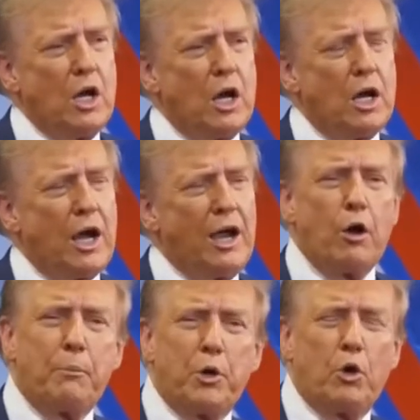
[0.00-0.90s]
I
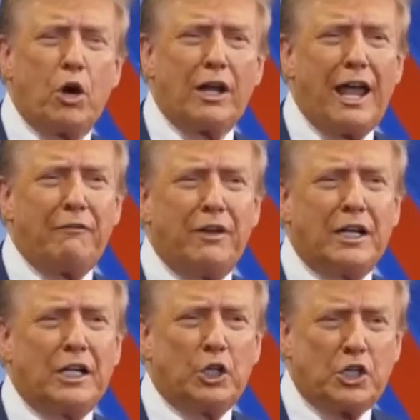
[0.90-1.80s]
hope you're all
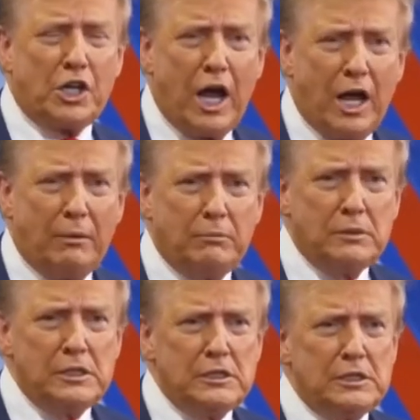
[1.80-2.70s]
having a good time,
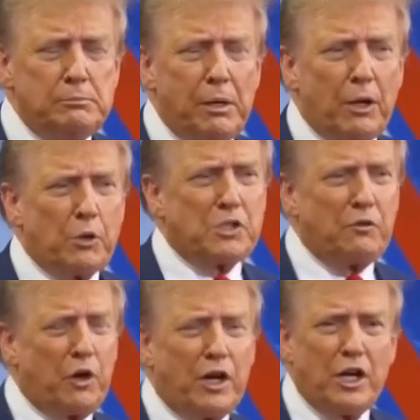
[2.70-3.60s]
but it was a
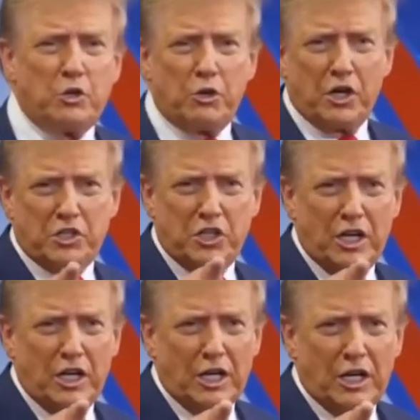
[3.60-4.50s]
very
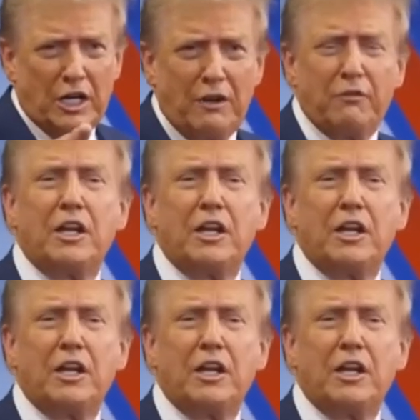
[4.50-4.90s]
interesting evening.